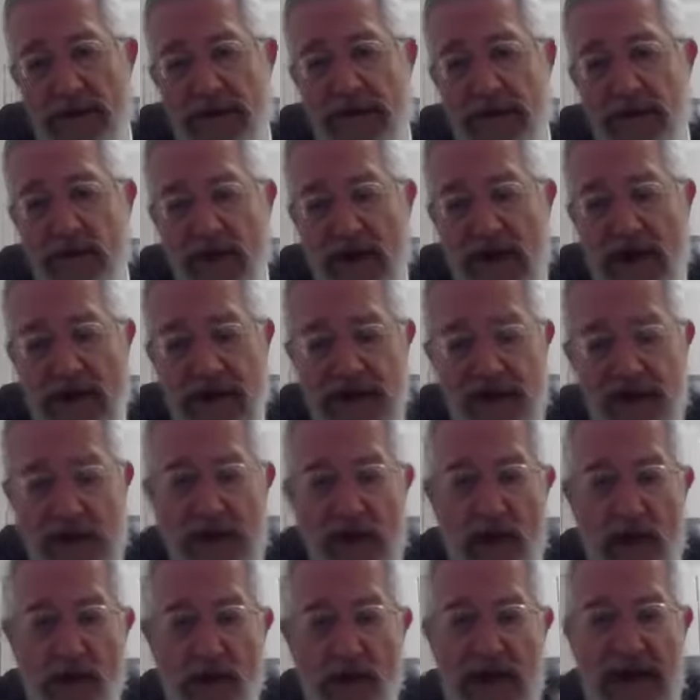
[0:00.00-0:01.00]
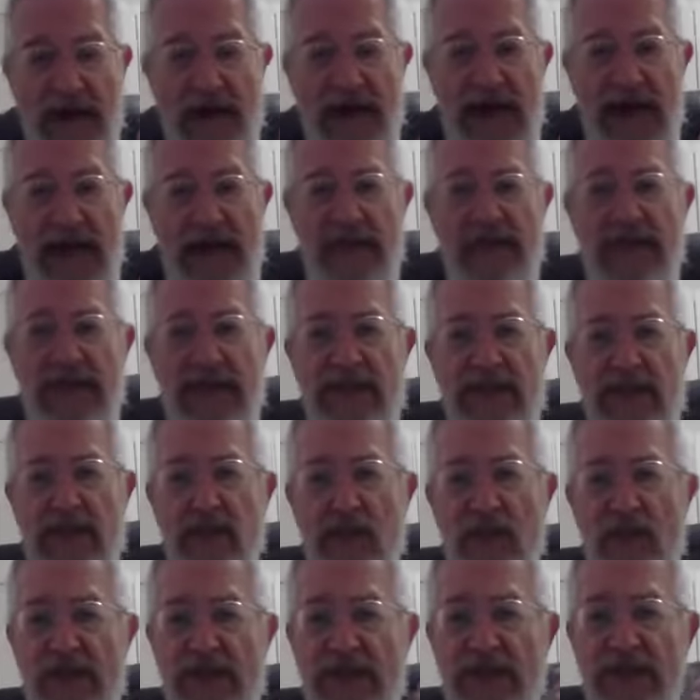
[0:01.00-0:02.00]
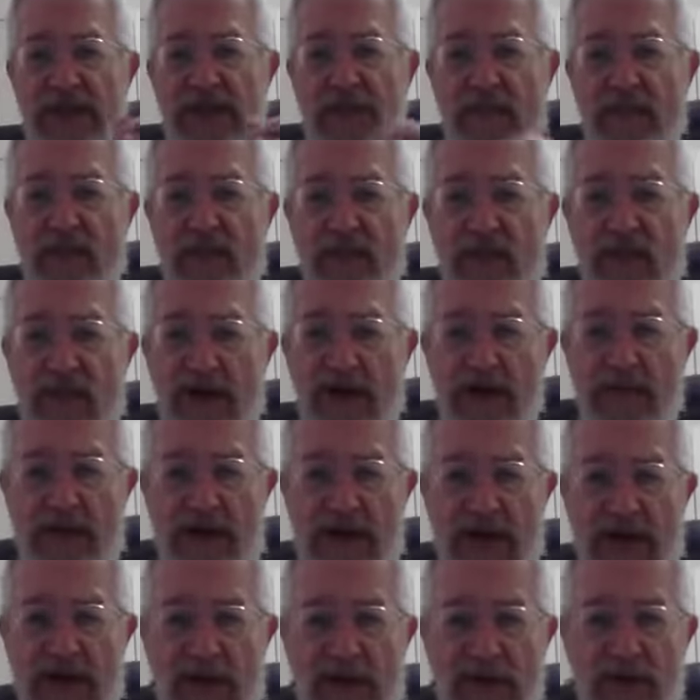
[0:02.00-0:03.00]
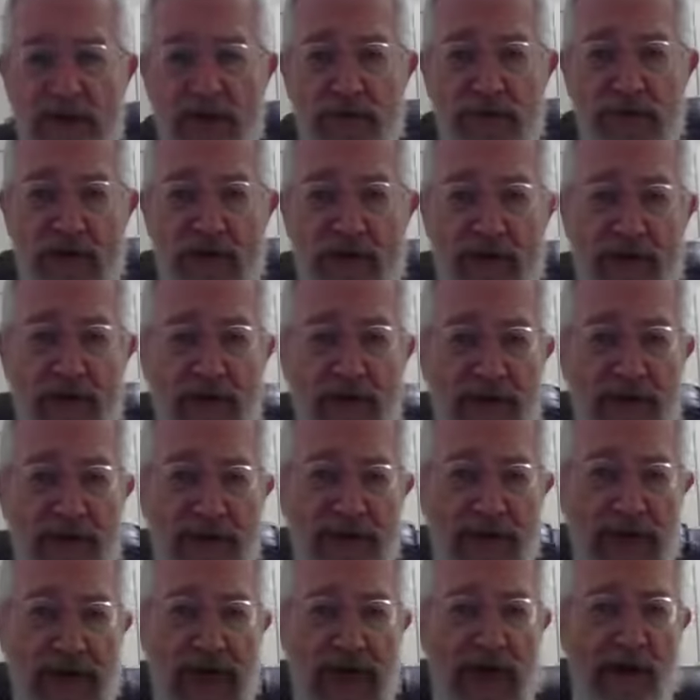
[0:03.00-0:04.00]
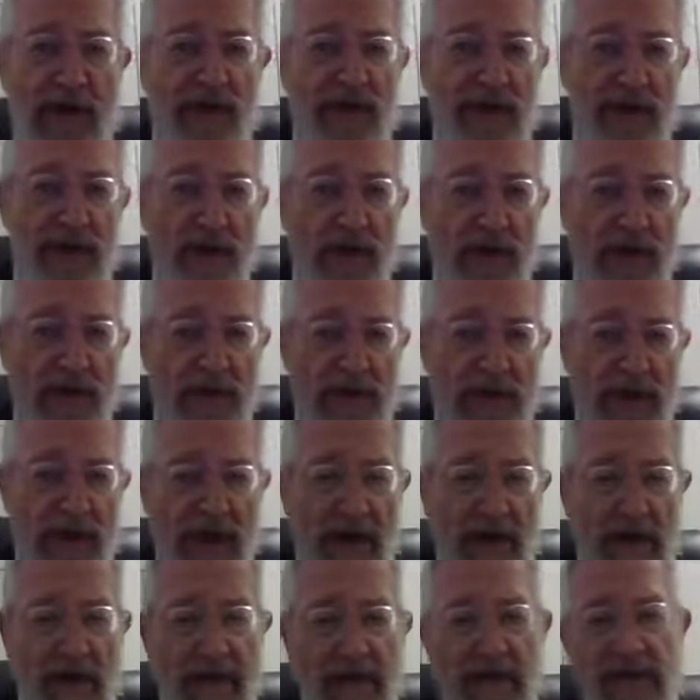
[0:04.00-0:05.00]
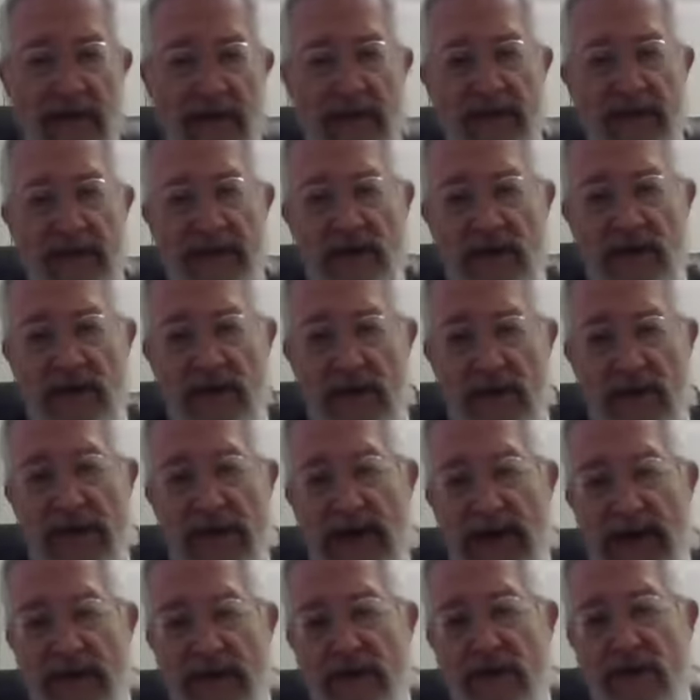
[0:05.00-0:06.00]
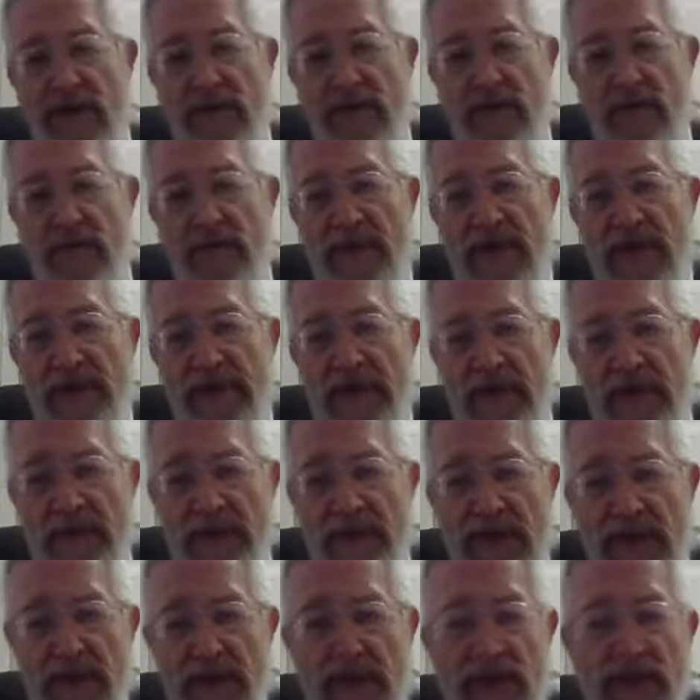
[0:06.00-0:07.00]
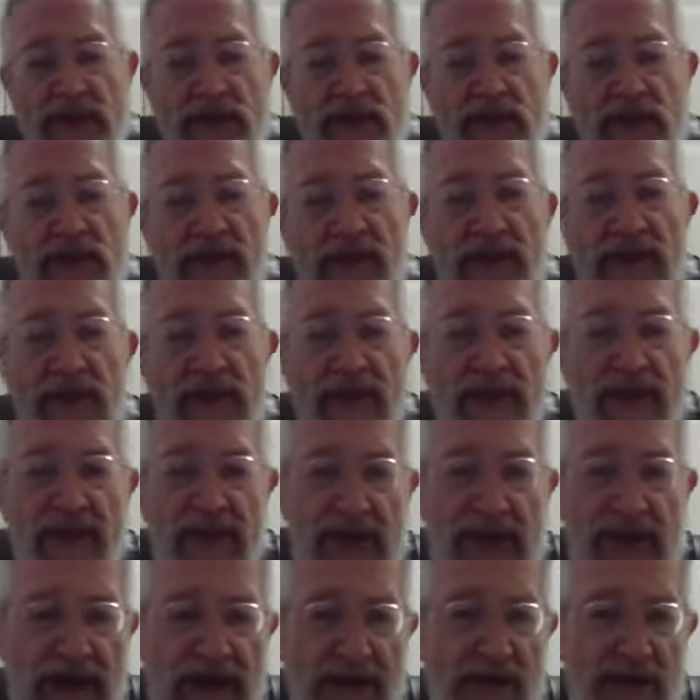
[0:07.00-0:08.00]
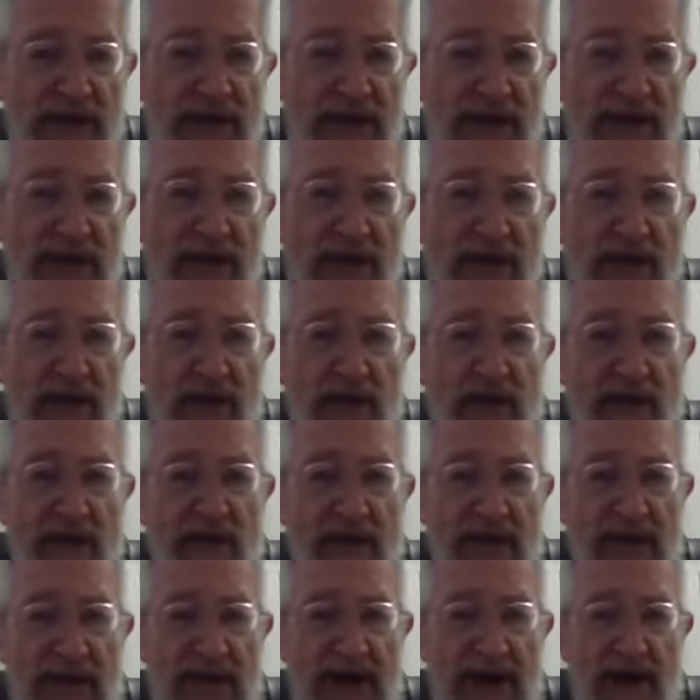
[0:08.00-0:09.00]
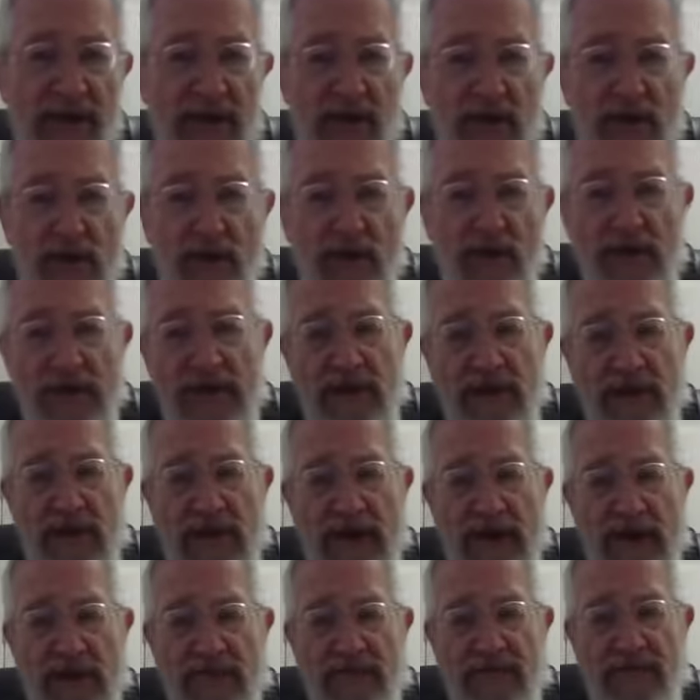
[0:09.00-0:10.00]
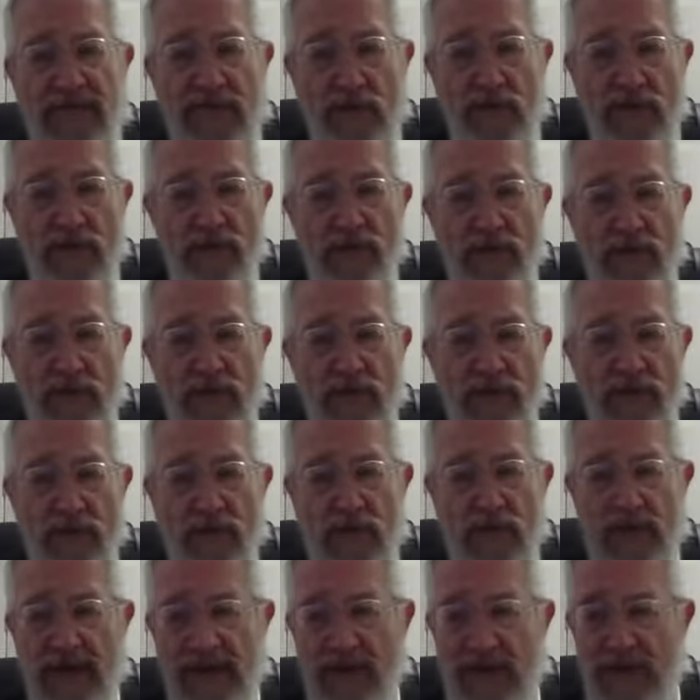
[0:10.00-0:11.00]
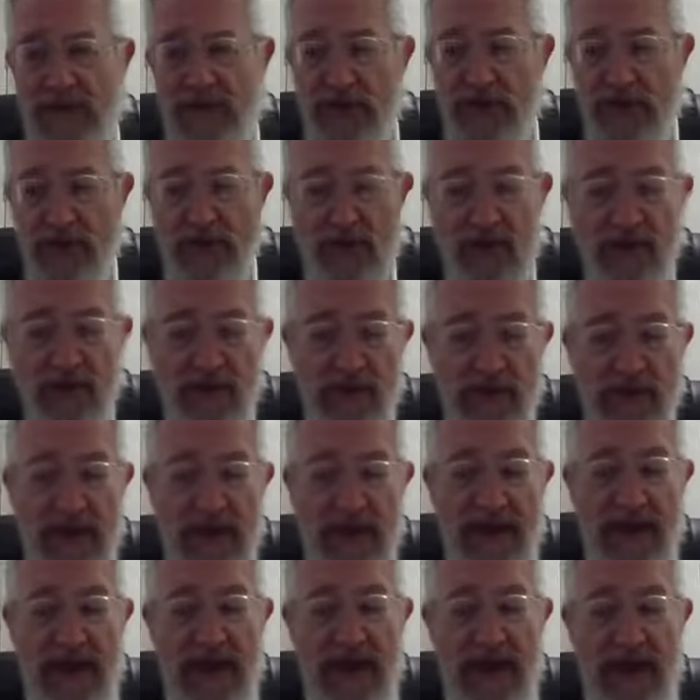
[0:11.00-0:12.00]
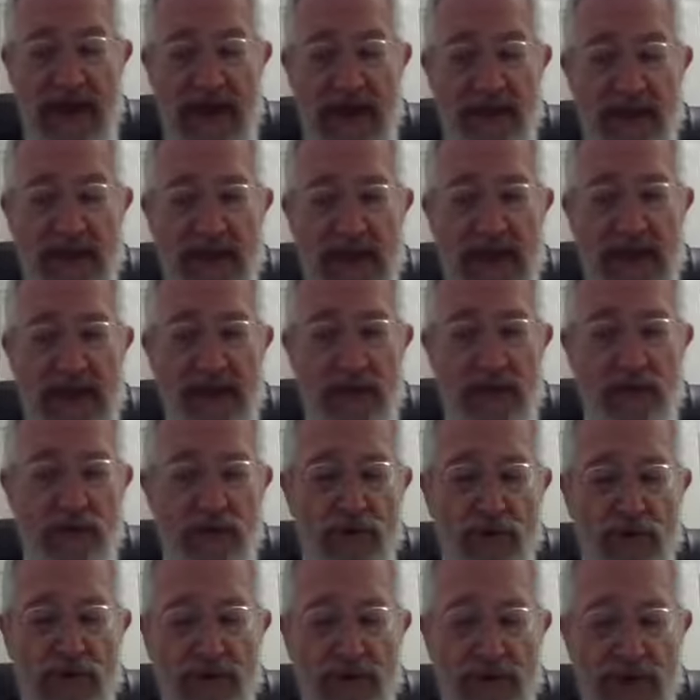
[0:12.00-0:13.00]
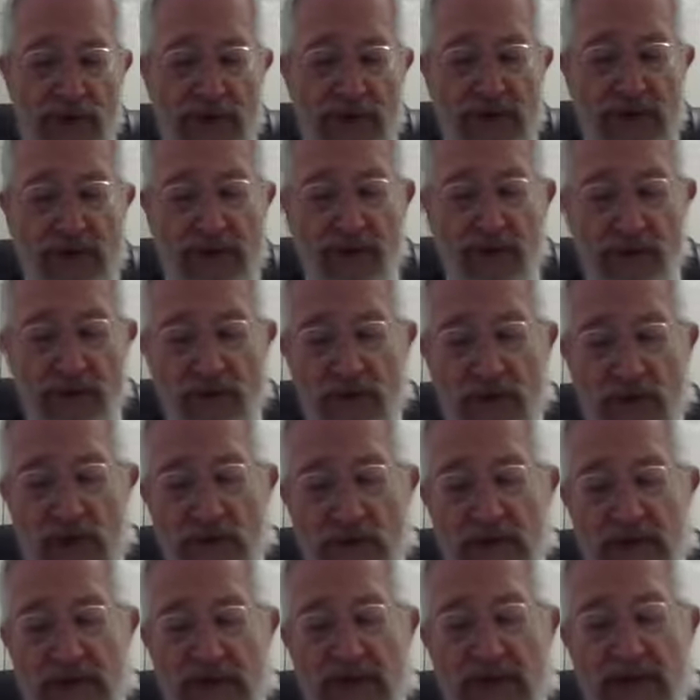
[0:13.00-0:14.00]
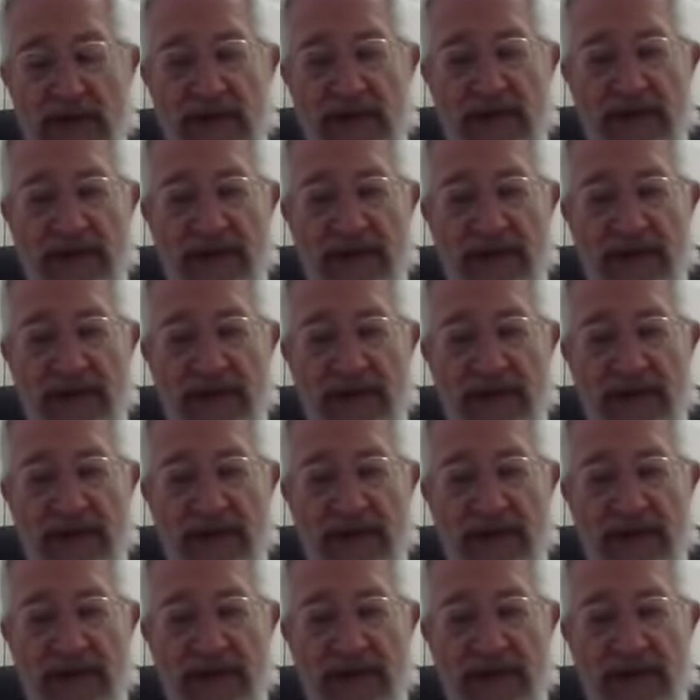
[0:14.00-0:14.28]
able to rise. So Yecheskel was brought back Kadosh Baruch into the outer courtyard to look at the third Beis Hamikdash. The Ezra Snoshim, the outer courtyard, had four rooms, one in each corner, and these rooms were keturos